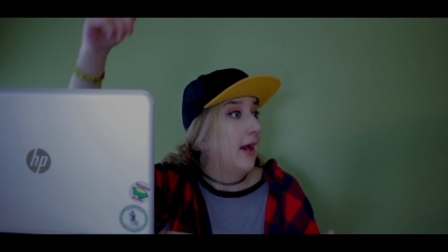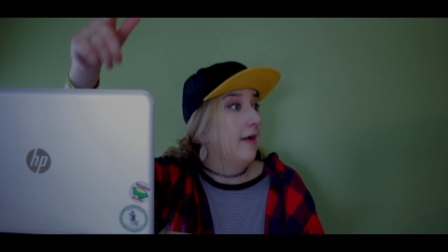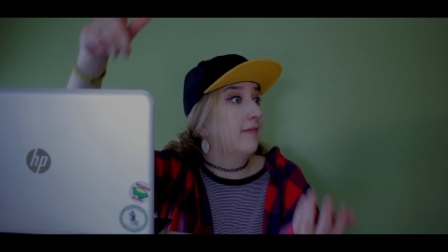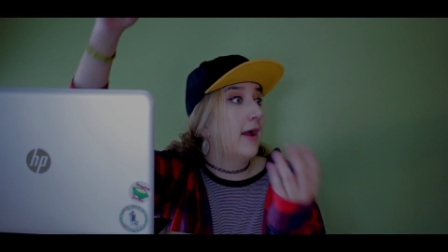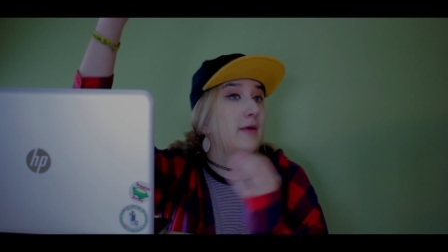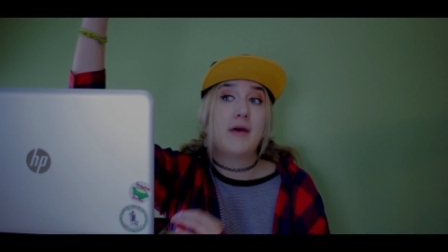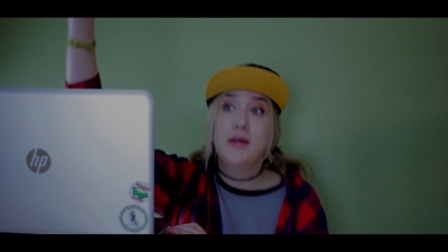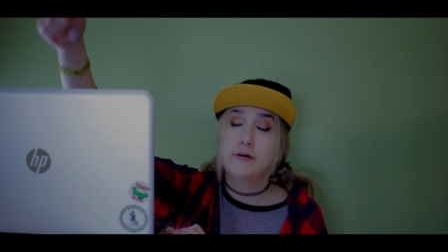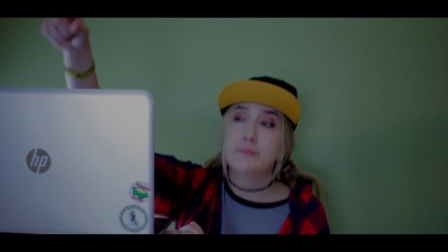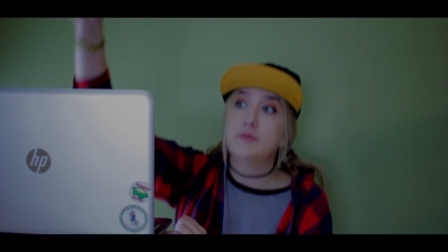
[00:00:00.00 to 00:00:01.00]
I write
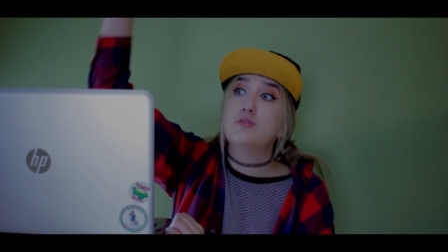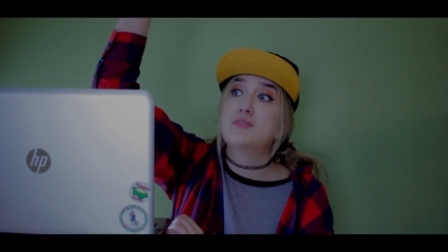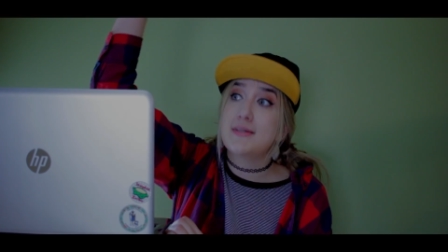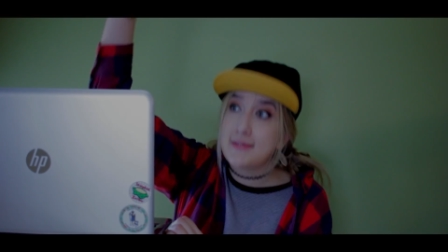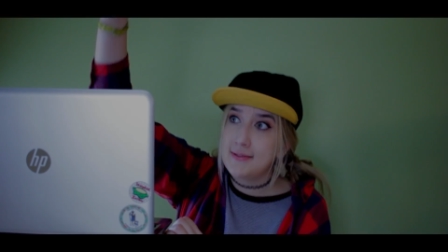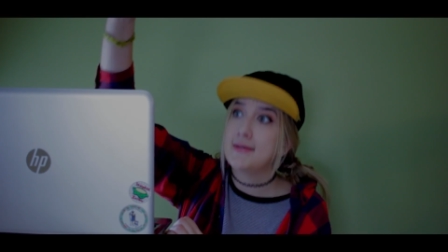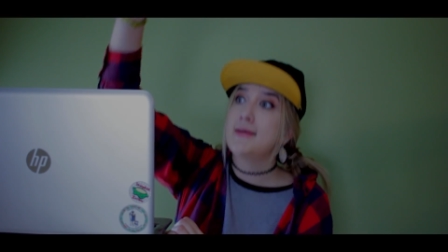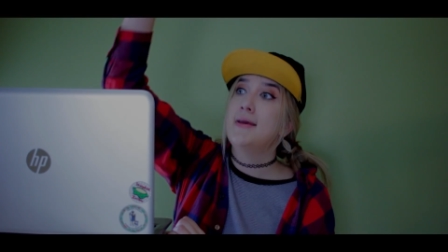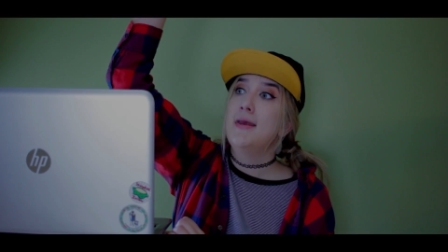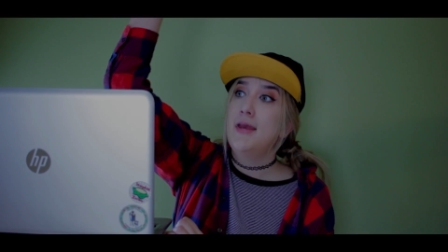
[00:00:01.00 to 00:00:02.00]
my own music.
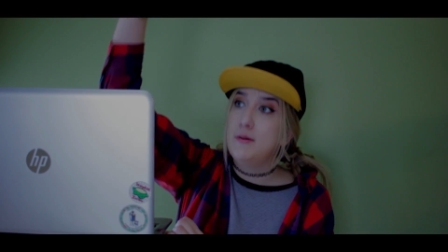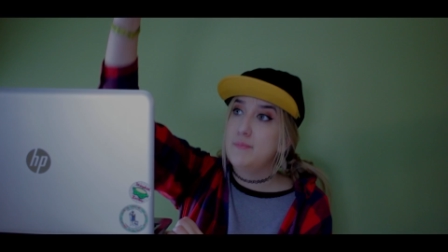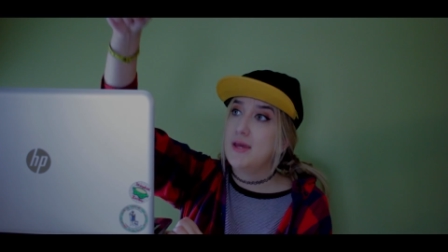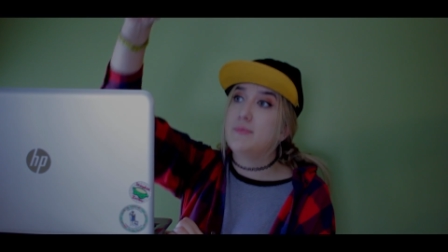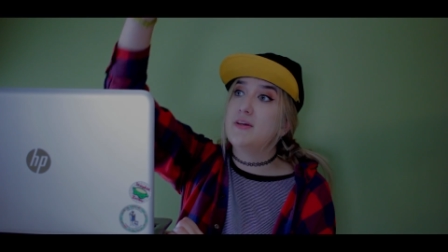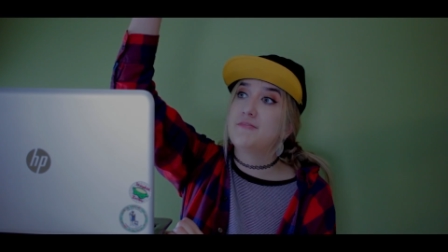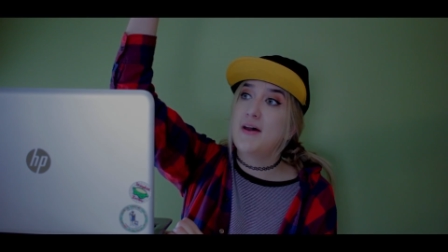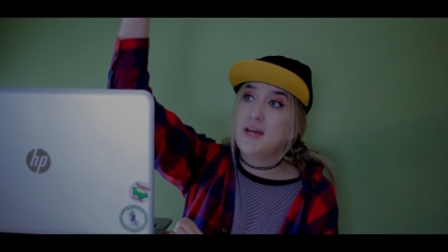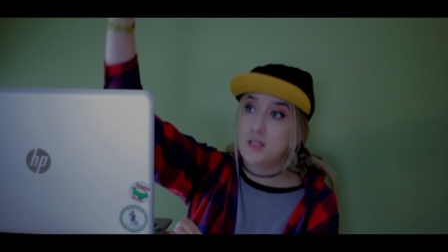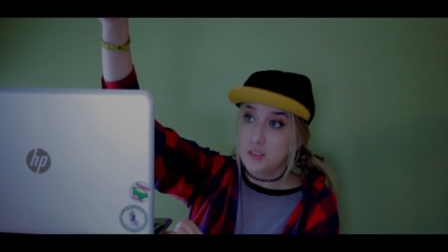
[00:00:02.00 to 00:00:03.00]
And maybe if
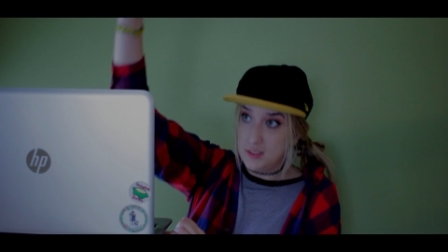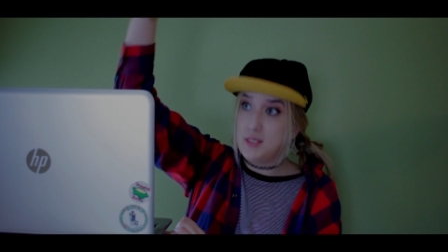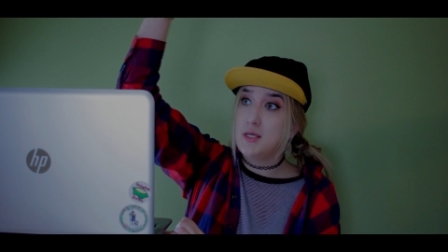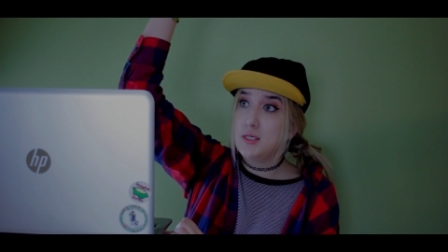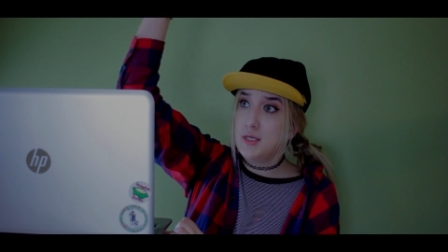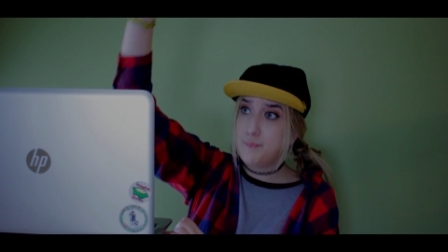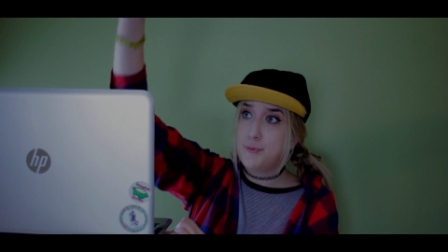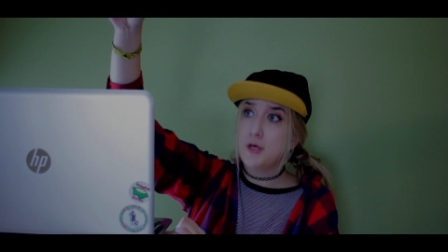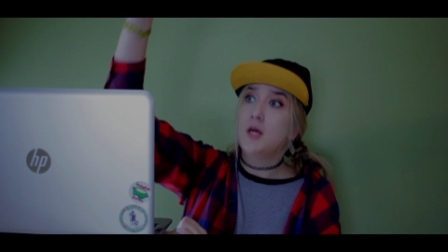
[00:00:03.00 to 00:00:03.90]
I could, yep,